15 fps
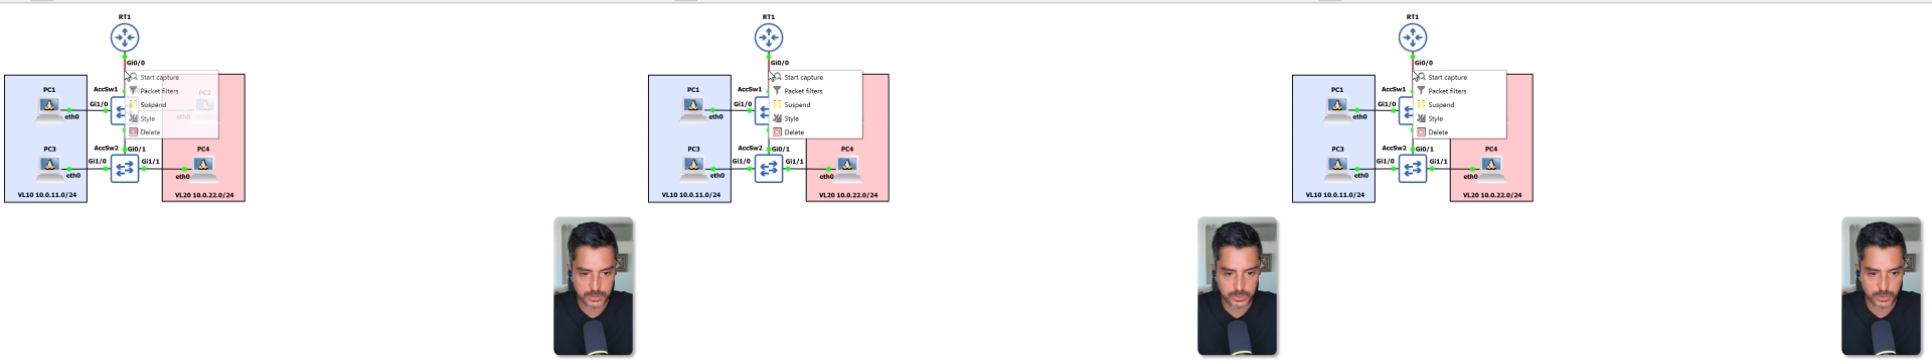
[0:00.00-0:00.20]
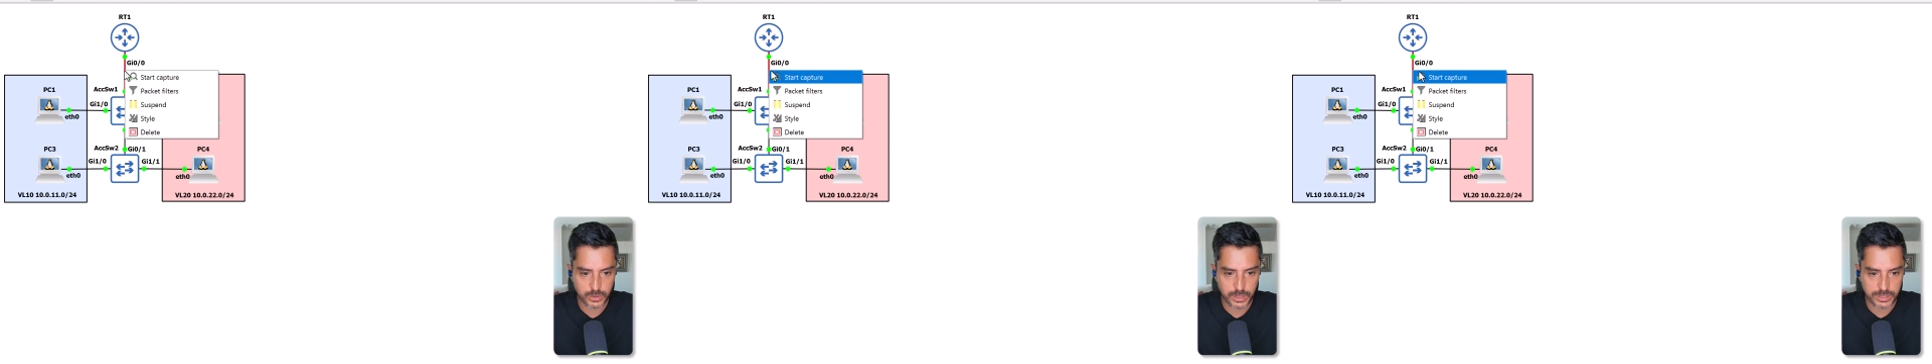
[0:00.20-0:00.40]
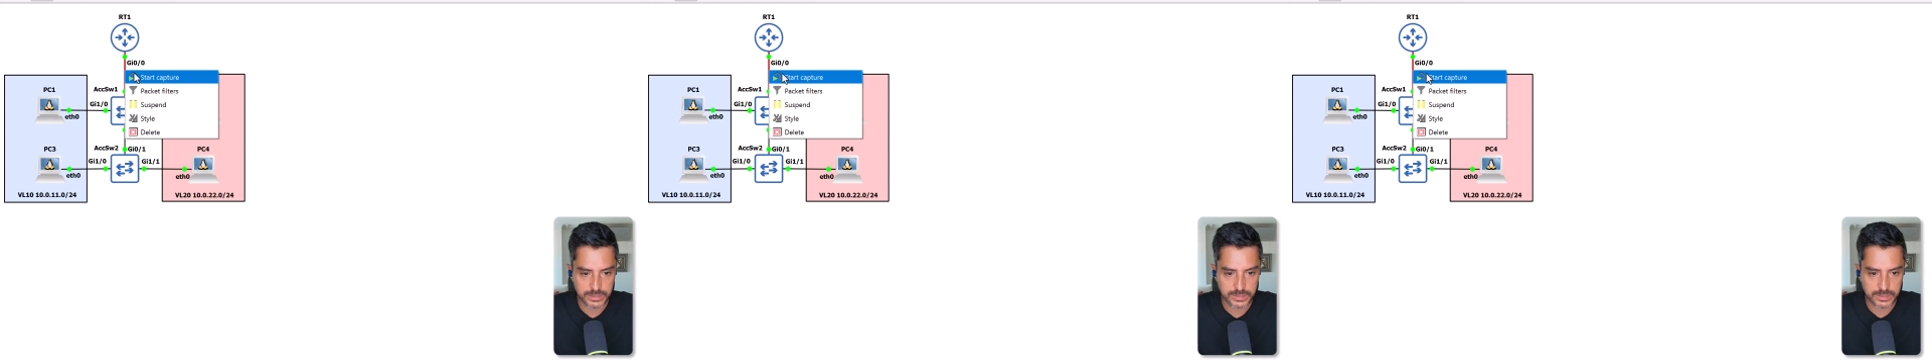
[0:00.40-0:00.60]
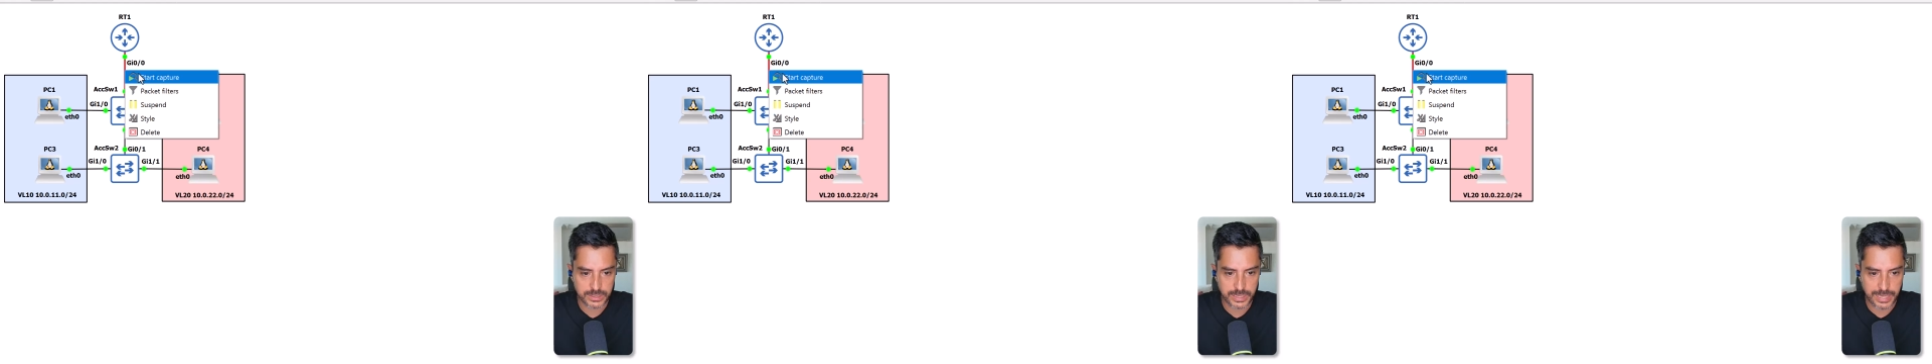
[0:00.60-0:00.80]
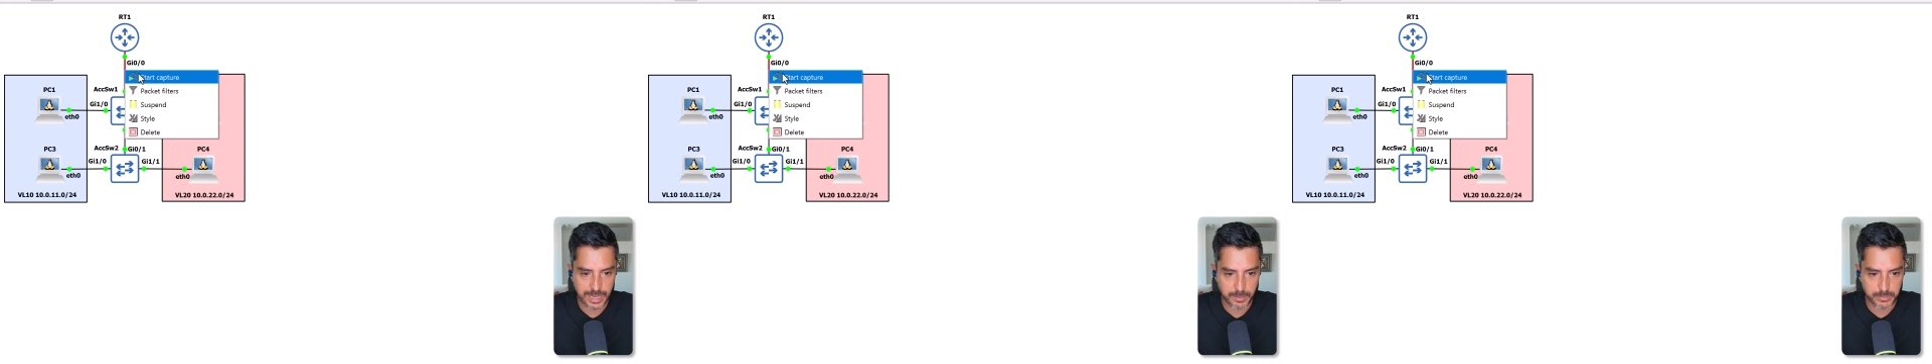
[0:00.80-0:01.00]
So let's
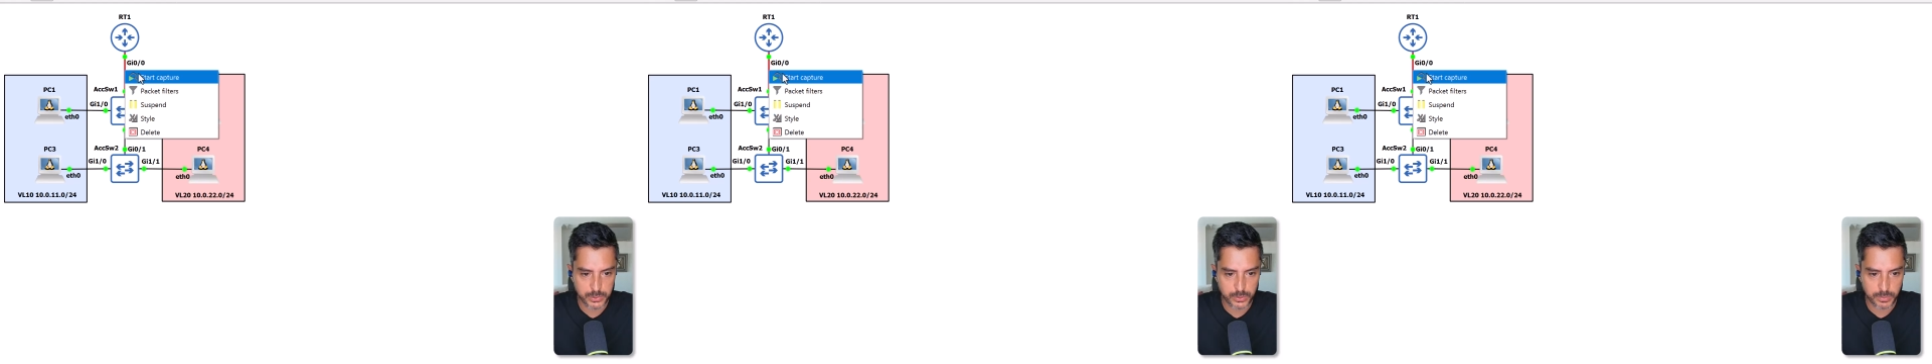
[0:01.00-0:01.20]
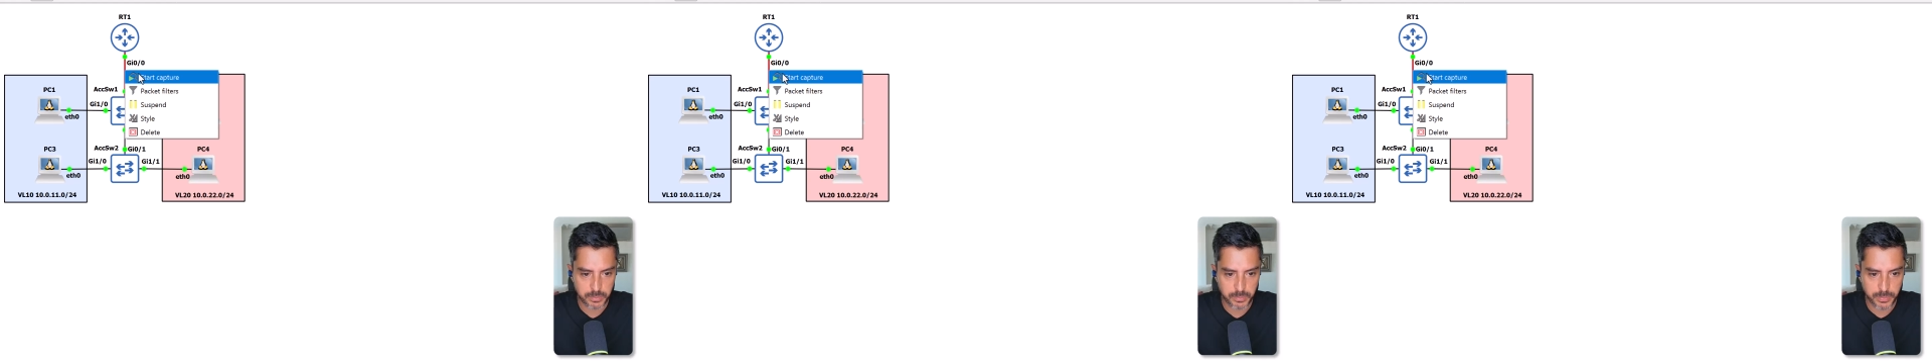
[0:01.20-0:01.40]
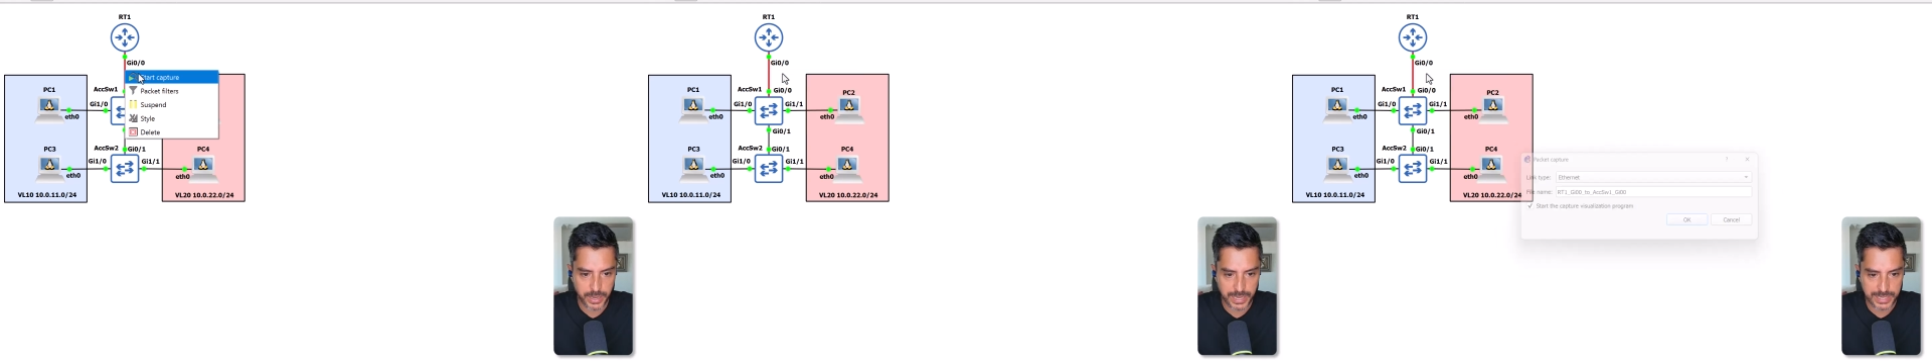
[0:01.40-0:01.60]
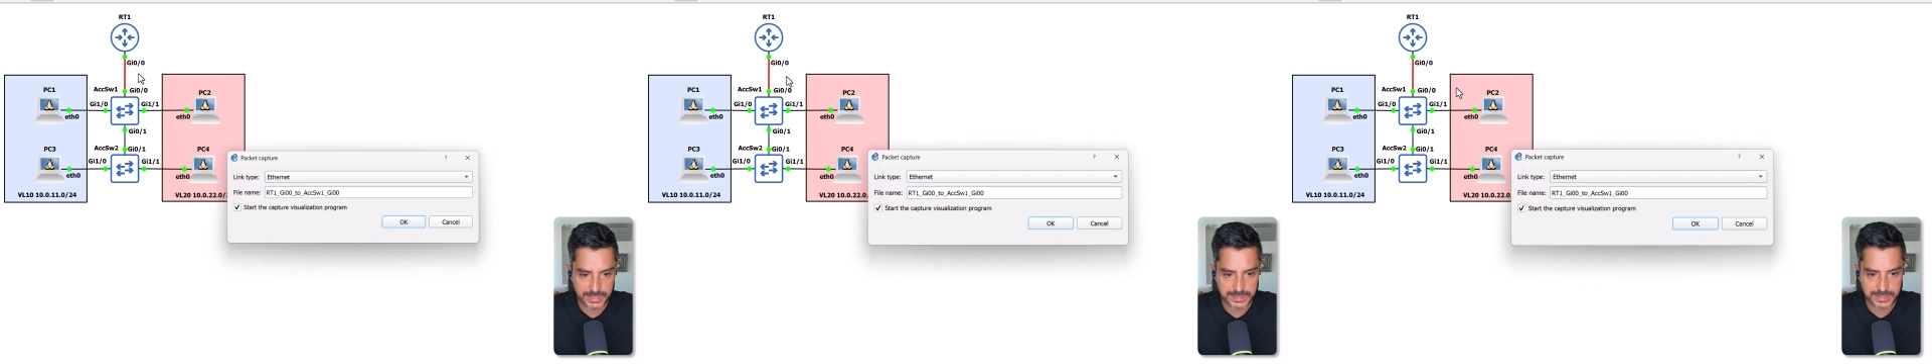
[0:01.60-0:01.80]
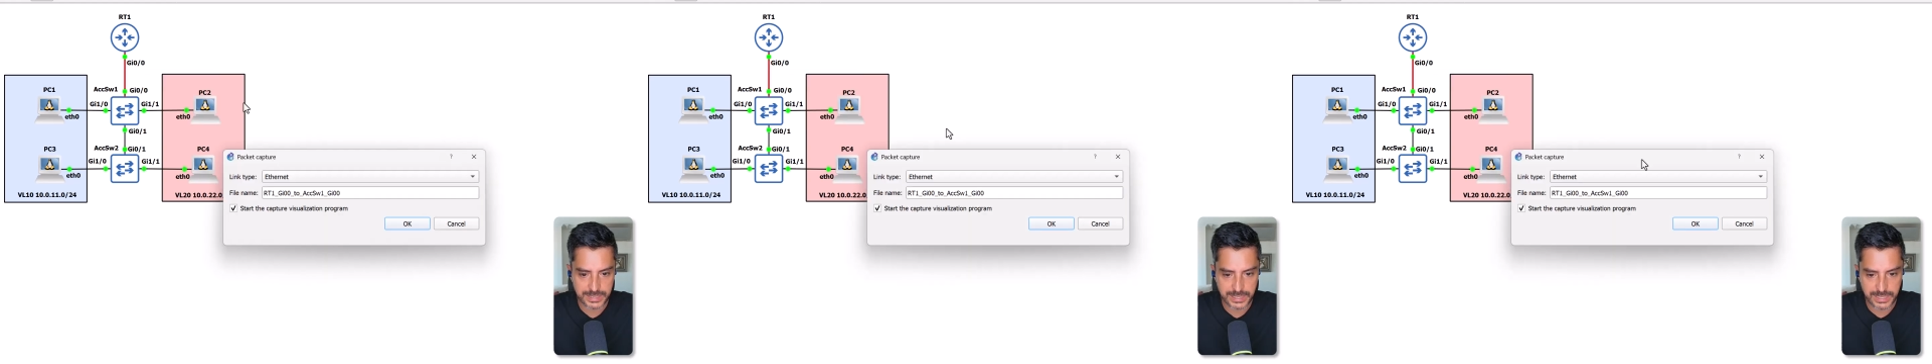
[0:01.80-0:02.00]
capture
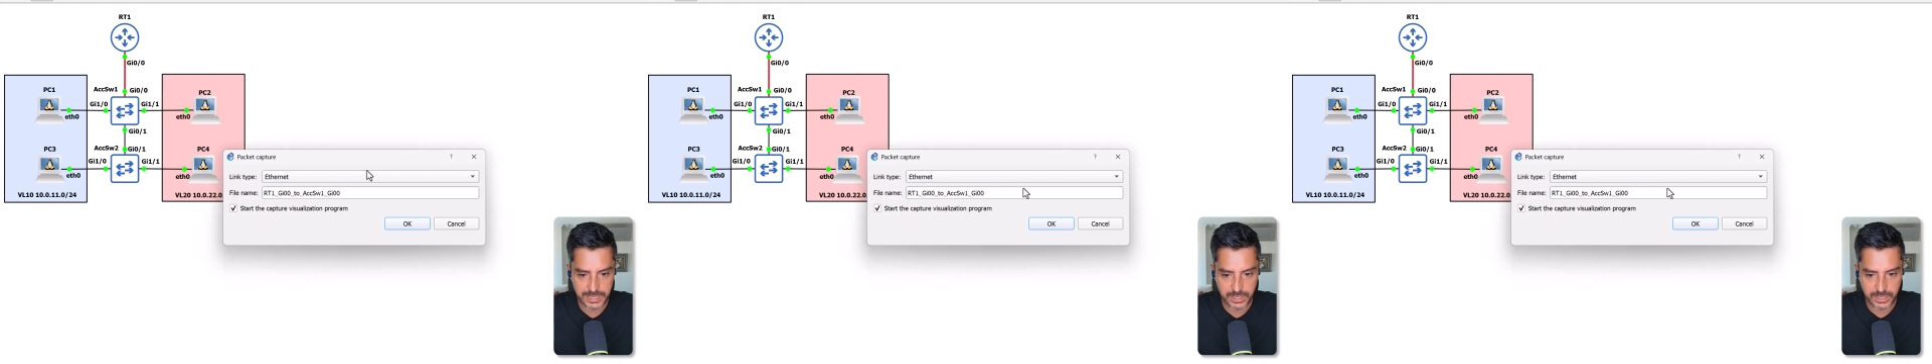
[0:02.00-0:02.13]
packets